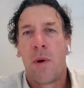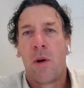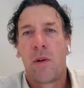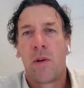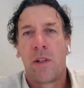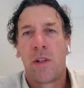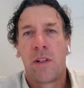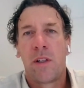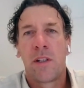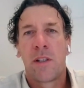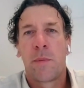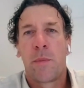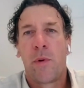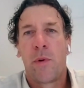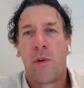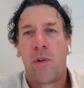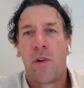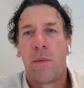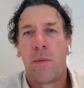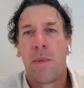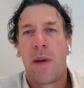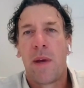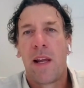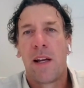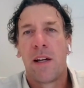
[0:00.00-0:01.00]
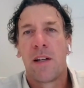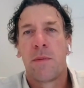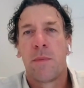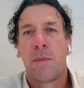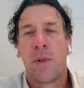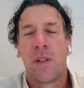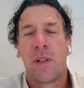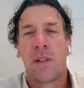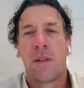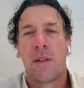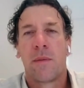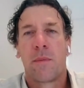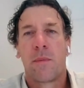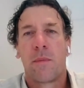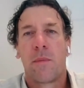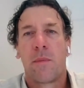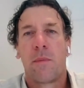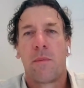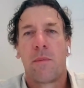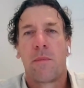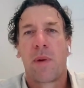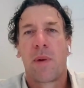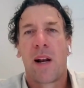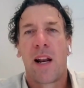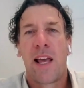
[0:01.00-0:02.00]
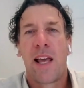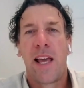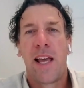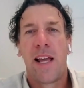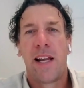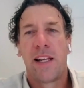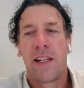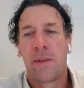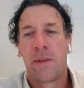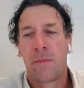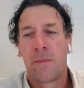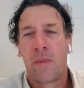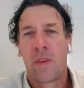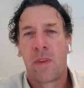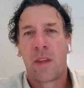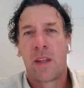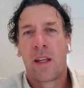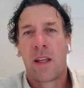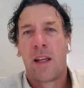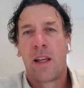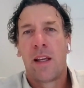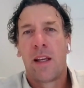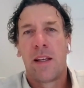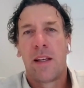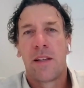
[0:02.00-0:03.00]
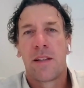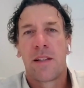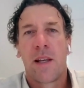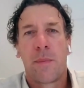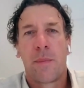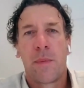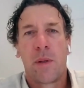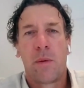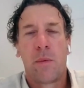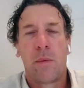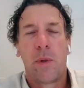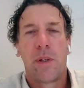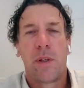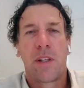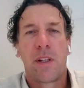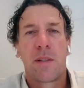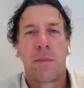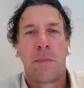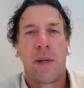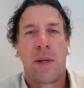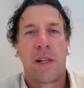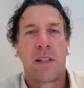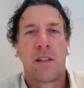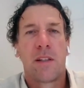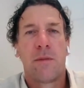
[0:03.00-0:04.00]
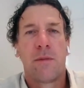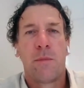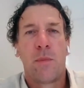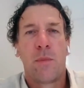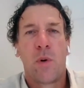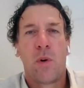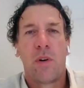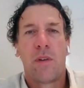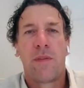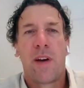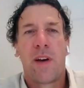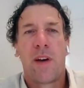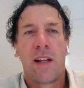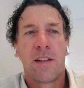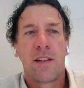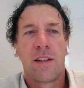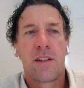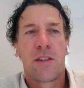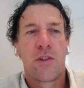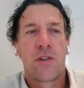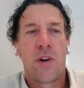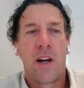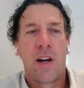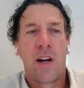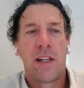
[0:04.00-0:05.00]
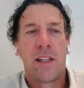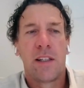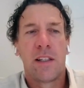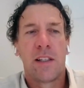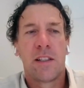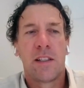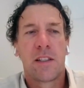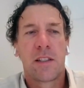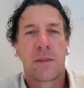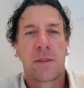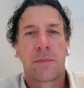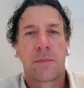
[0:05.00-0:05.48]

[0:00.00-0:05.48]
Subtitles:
multidisciplinary management planning, is something we'd expect of more advanced trainees.